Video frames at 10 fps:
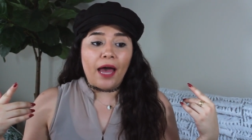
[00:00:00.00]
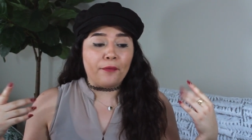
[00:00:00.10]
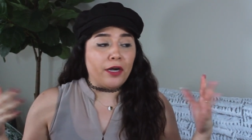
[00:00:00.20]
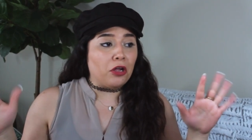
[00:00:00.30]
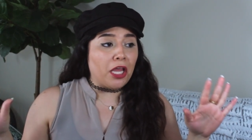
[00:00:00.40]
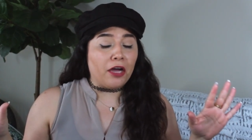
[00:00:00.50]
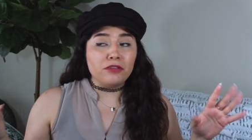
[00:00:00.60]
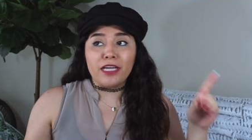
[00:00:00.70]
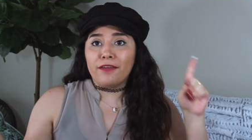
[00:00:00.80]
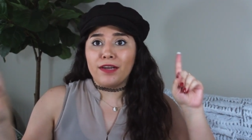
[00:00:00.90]
I went all
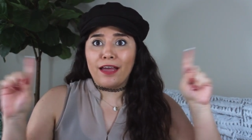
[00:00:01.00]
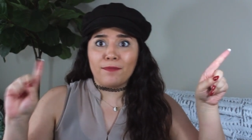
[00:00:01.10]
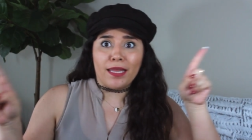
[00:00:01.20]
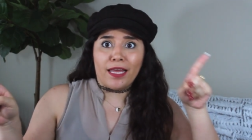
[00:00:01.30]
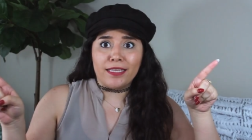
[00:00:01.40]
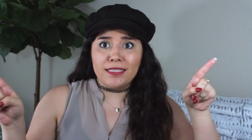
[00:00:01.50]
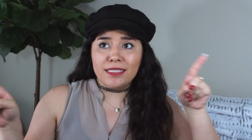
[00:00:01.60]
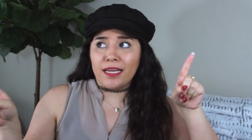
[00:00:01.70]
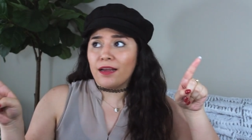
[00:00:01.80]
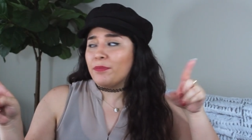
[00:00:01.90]
out, I even have my lights
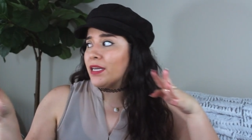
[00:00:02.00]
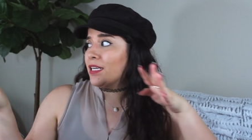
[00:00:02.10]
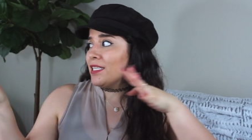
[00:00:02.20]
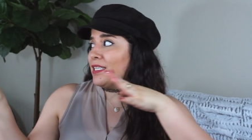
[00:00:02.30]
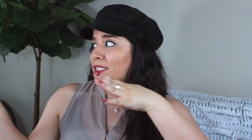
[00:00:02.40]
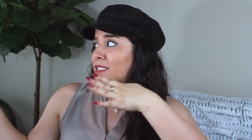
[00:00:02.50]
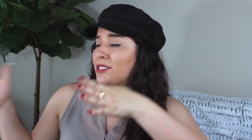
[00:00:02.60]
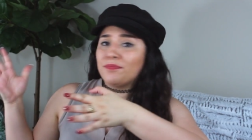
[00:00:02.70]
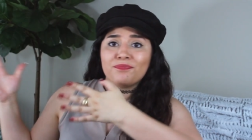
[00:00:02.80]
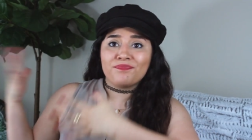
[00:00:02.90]
set up because